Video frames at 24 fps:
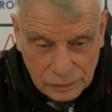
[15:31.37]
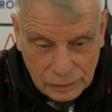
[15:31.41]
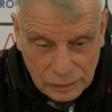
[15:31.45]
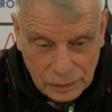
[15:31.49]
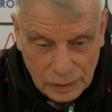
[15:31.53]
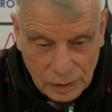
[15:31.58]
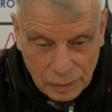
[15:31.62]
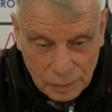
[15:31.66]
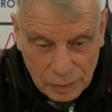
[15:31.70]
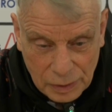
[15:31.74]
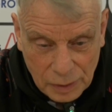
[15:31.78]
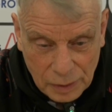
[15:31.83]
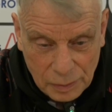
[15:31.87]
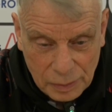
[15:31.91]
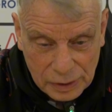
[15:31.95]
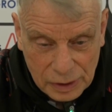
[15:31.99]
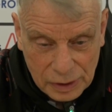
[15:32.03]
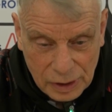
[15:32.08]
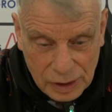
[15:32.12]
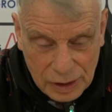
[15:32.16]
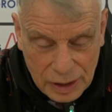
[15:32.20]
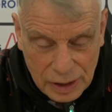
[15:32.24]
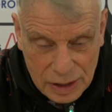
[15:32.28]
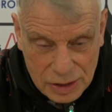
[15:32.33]
It'd be a big
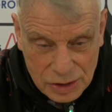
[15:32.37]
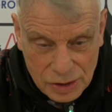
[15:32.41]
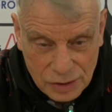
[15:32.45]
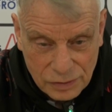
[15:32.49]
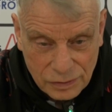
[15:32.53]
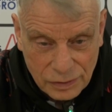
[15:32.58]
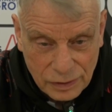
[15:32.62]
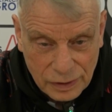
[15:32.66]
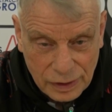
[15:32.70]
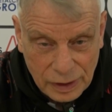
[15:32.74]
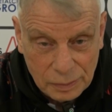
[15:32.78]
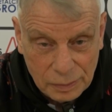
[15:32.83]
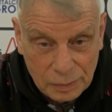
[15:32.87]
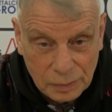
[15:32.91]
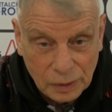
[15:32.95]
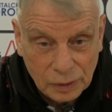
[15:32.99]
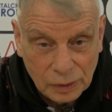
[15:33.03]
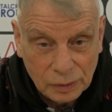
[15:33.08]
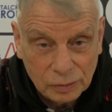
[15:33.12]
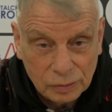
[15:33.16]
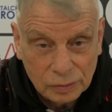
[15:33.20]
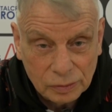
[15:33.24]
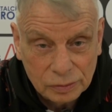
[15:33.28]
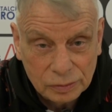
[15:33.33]
occasion for them, but
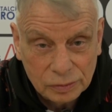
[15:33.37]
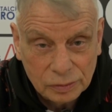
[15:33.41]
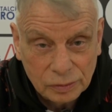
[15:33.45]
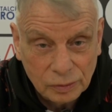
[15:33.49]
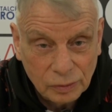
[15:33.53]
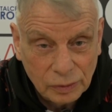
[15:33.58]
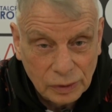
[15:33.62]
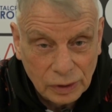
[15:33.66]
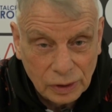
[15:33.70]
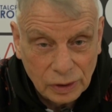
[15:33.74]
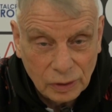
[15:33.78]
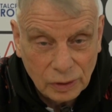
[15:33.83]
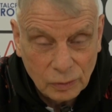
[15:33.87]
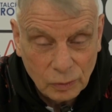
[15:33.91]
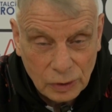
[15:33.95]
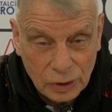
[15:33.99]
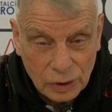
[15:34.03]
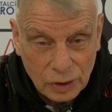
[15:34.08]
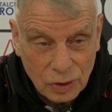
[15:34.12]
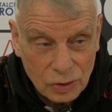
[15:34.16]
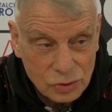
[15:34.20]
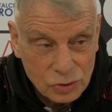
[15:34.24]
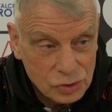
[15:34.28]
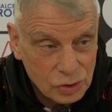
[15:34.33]
we
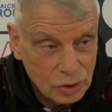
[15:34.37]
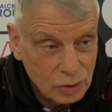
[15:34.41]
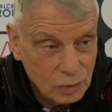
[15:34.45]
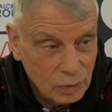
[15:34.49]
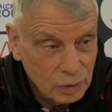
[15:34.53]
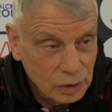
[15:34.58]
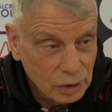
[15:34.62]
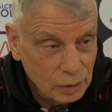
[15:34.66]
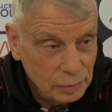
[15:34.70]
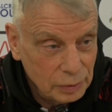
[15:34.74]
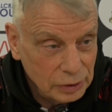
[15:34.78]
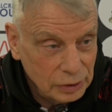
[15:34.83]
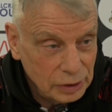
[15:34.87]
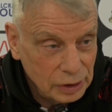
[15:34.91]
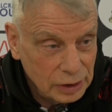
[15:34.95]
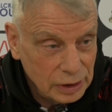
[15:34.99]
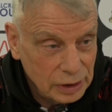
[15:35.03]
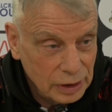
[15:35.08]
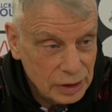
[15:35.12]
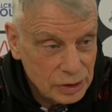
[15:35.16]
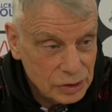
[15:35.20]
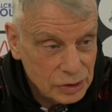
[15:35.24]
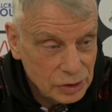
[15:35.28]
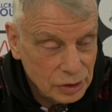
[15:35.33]
also want a big
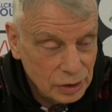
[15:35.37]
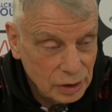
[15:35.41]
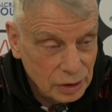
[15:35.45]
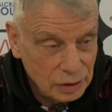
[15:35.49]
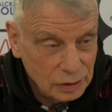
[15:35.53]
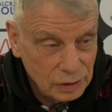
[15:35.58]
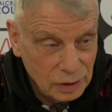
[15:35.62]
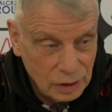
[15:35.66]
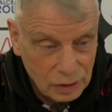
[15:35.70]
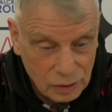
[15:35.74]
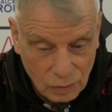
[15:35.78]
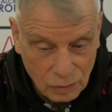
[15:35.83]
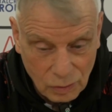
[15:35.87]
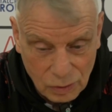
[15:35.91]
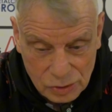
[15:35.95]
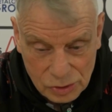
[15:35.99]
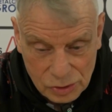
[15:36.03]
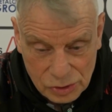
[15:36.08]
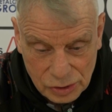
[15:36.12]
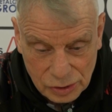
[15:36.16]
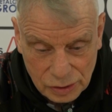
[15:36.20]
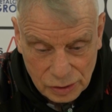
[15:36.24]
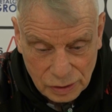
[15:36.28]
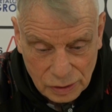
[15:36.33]
occasion. I don't want
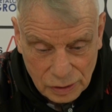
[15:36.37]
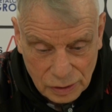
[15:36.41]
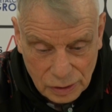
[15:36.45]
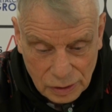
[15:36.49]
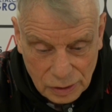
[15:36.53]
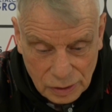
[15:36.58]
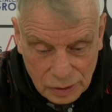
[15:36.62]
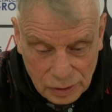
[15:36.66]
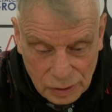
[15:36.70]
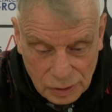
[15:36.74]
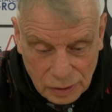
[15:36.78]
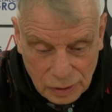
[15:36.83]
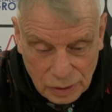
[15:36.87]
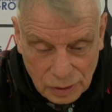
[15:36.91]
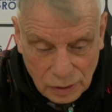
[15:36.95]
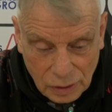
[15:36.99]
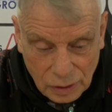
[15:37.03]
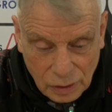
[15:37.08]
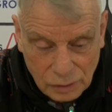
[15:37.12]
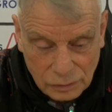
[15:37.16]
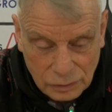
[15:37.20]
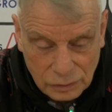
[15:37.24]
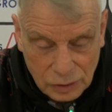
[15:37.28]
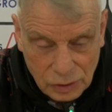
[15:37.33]
to
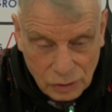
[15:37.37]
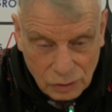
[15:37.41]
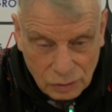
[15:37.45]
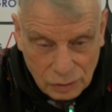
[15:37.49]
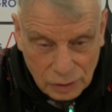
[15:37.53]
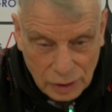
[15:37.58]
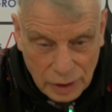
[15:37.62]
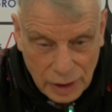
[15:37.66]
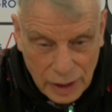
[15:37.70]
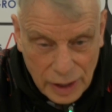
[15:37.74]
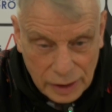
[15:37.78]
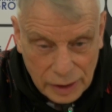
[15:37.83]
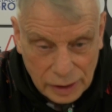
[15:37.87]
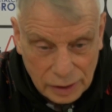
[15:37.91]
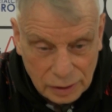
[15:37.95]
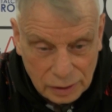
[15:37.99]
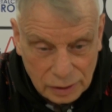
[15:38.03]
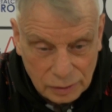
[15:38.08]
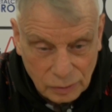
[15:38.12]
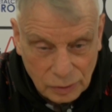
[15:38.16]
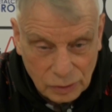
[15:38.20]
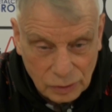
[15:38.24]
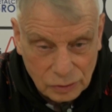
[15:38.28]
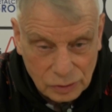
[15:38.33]
overcook the egg.
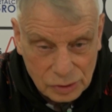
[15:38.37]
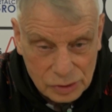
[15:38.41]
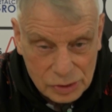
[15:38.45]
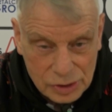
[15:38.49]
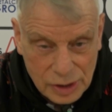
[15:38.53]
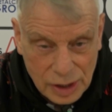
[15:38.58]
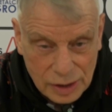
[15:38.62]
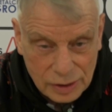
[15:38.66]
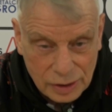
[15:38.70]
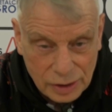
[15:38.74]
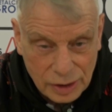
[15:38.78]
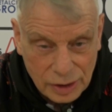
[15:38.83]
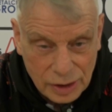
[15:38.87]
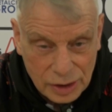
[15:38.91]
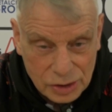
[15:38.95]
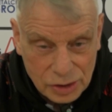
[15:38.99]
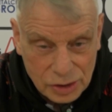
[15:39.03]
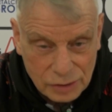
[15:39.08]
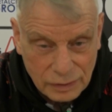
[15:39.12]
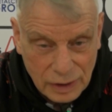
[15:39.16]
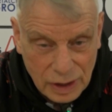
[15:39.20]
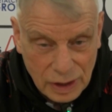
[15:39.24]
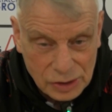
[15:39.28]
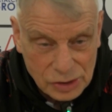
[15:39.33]
We understand the nature
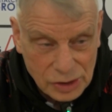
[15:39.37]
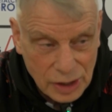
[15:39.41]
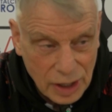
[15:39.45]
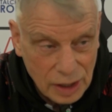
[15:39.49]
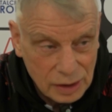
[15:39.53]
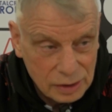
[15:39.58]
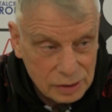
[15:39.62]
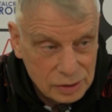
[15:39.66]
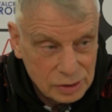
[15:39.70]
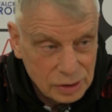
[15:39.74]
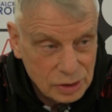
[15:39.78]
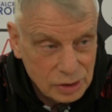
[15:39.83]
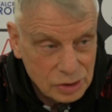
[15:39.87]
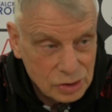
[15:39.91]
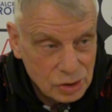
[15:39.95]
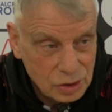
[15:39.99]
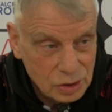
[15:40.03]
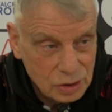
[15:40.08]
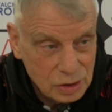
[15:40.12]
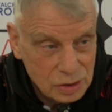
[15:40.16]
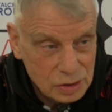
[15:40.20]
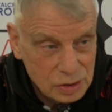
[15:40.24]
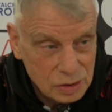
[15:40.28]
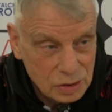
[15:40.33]
of our challenge, and
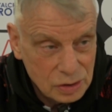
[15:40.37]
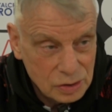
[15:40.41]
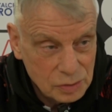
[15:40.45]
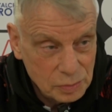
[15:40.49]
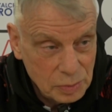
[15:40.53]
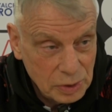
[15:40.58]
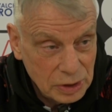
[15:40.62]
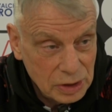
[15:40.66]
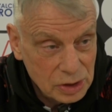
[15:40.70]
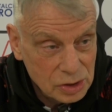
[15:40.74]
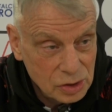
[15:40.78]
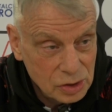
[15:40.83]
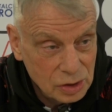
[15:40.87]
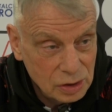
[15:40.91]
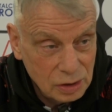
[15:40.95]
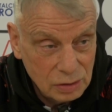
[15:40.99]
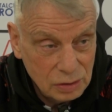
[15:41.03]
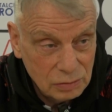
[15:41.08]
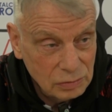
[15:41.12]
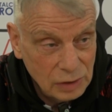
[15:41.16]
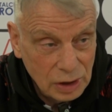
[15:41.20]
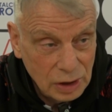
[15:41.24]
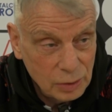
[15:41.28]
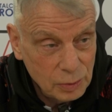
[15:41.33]
it's as big as
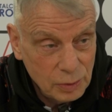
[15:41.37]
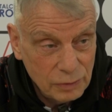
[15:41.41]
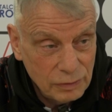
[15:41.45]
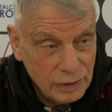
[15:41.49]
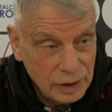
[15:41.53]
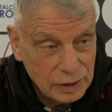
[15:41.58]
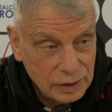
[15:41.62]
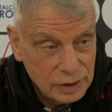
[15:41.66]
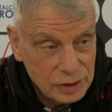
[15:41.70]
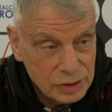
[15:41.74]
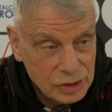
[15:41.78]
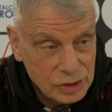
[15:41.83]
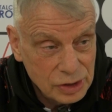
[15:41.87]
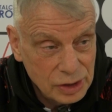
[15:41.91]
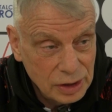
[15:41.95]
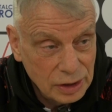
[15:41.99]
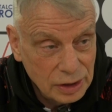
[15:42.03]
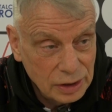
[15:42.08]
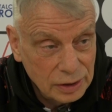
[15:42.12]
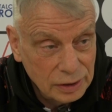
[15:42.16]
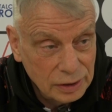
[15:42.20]
any we've had this year.